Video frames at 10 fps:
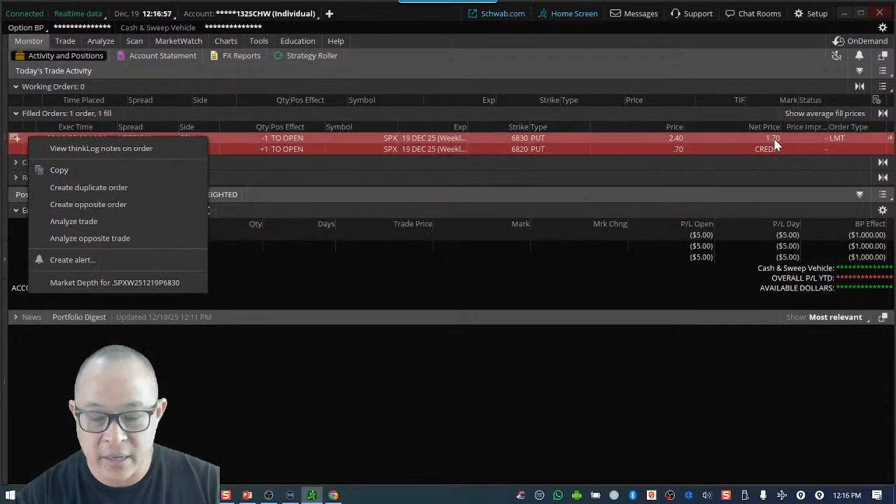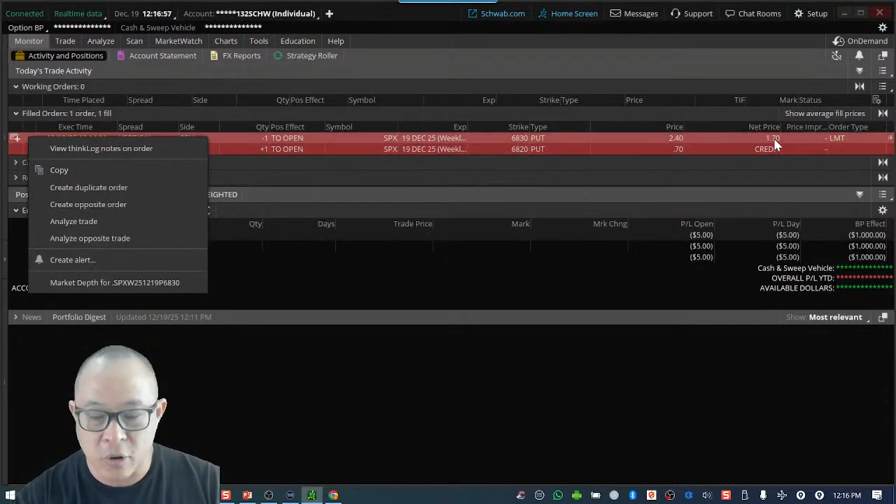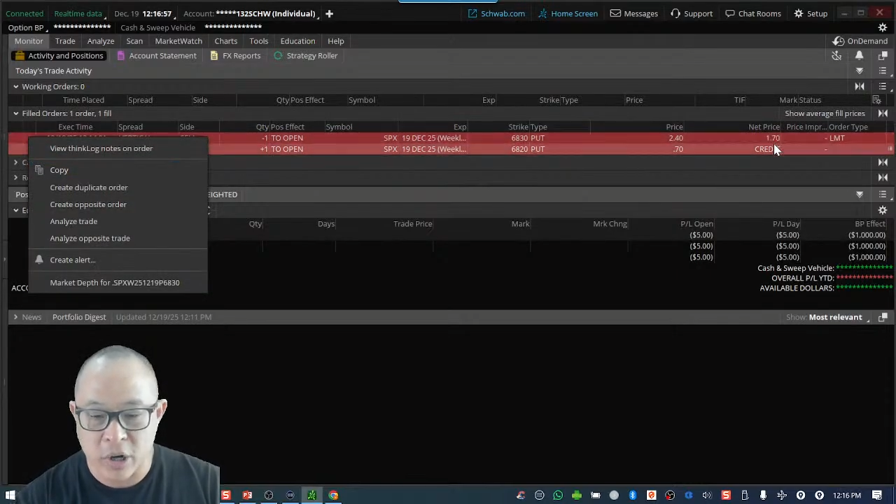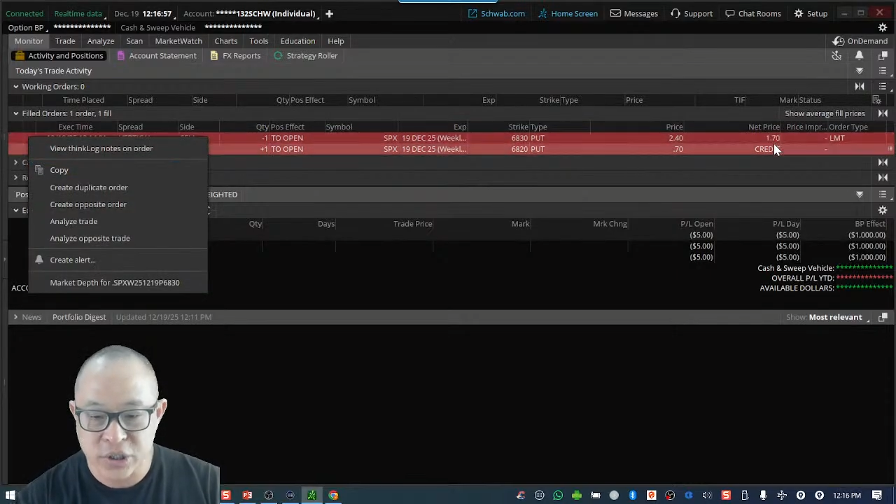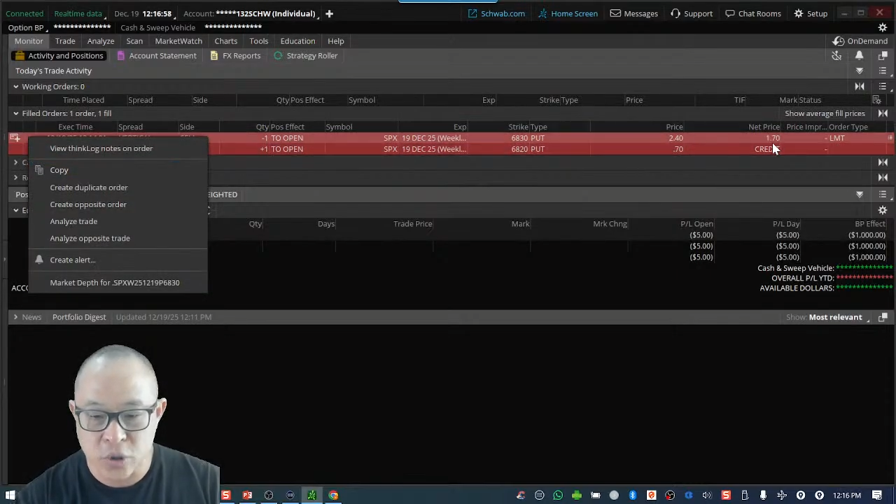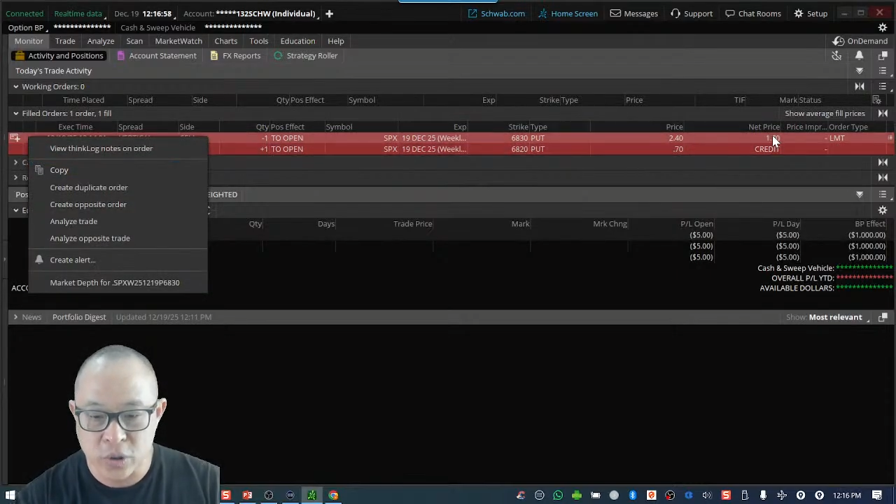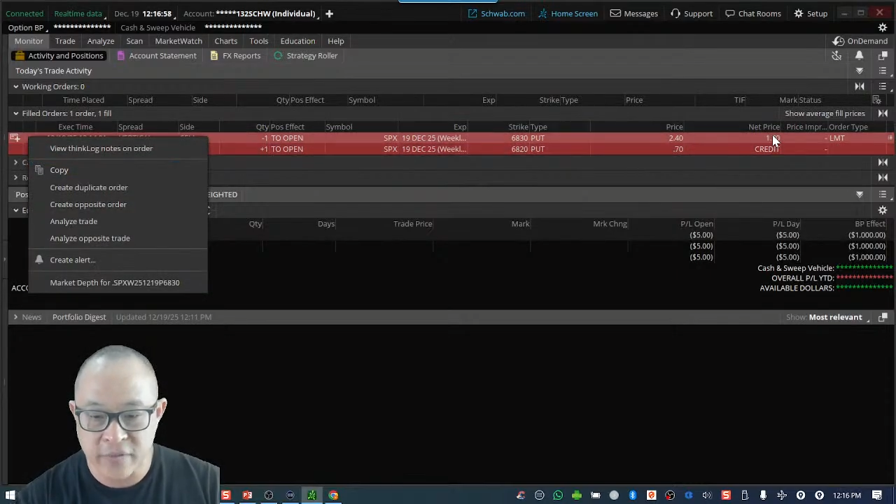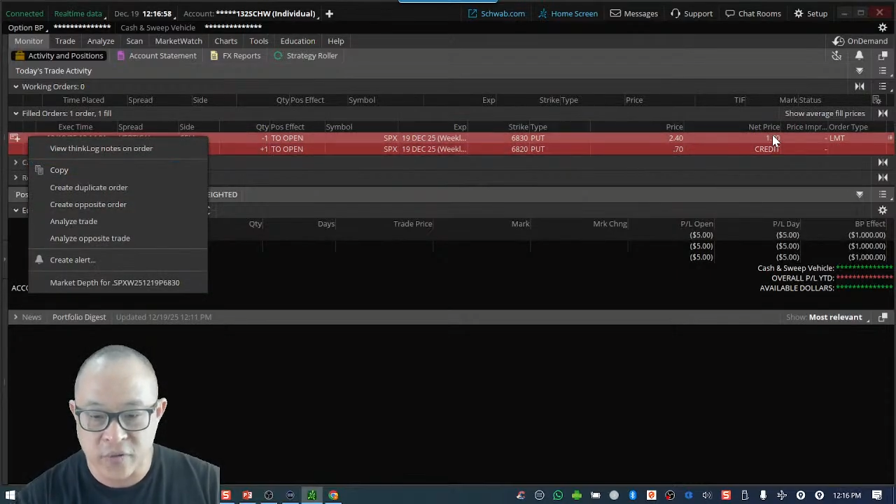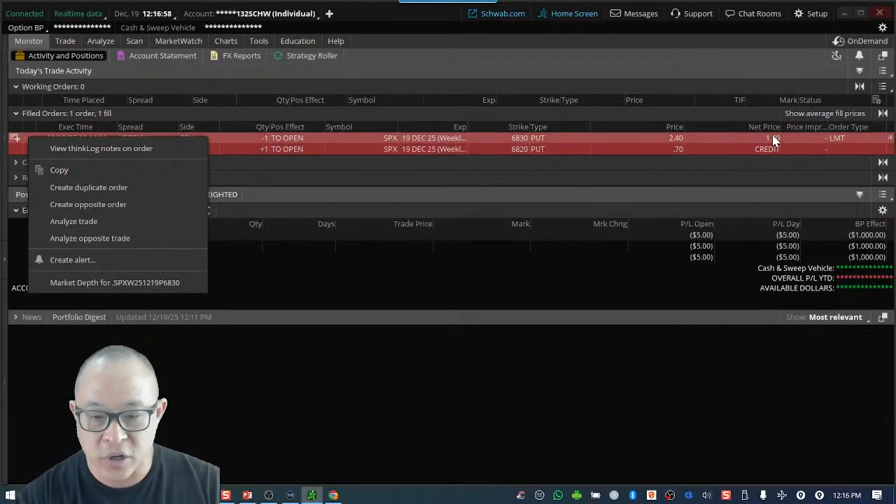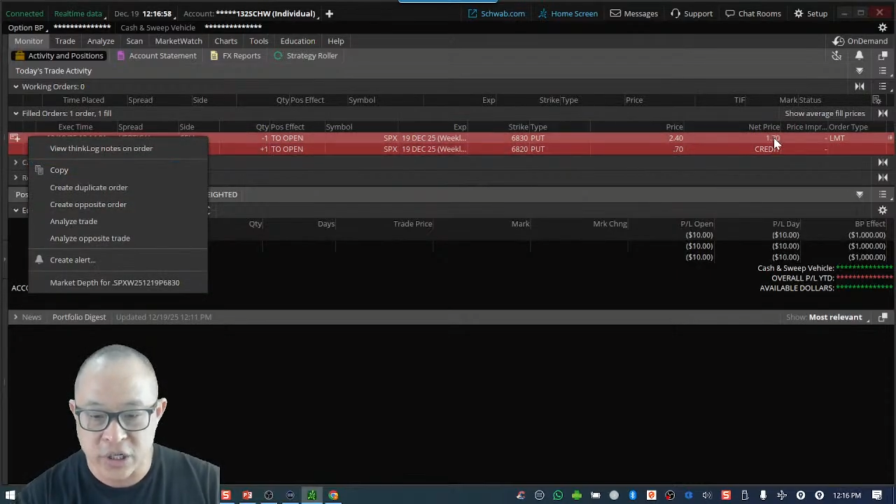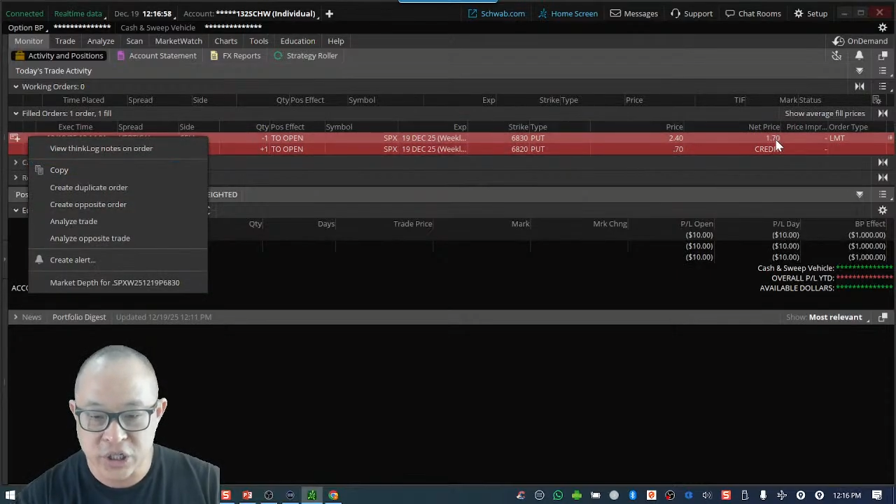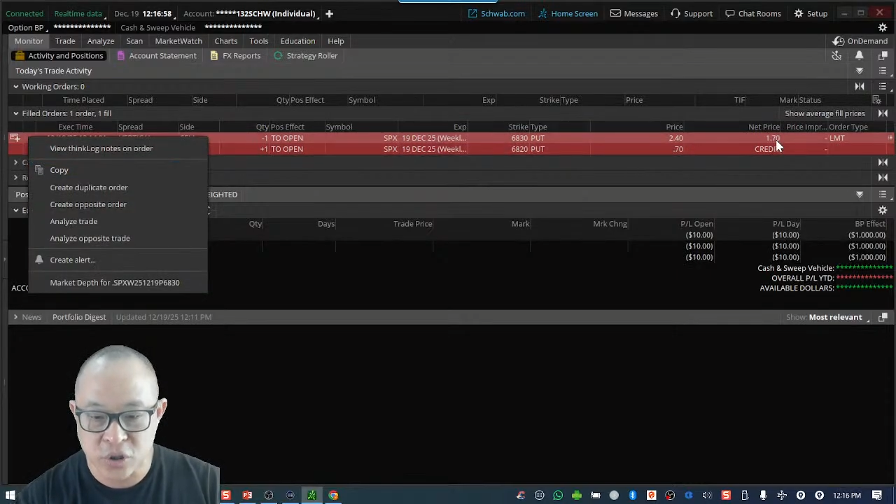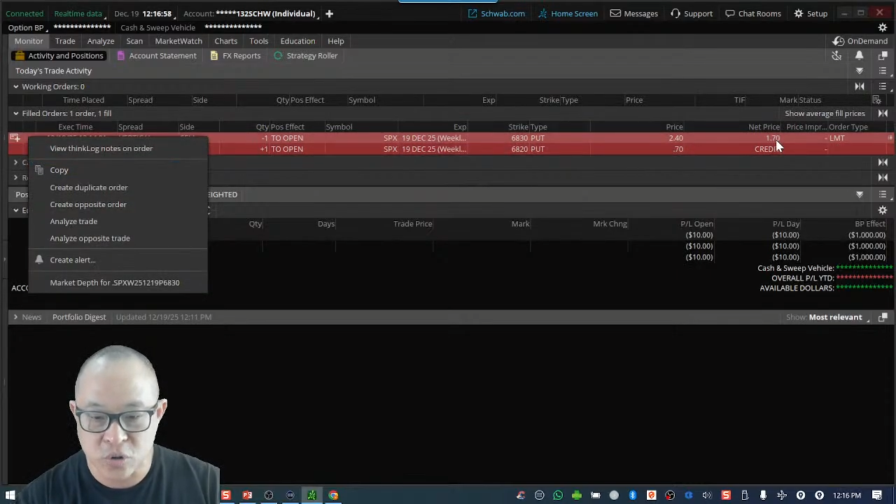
or I sold it for an initial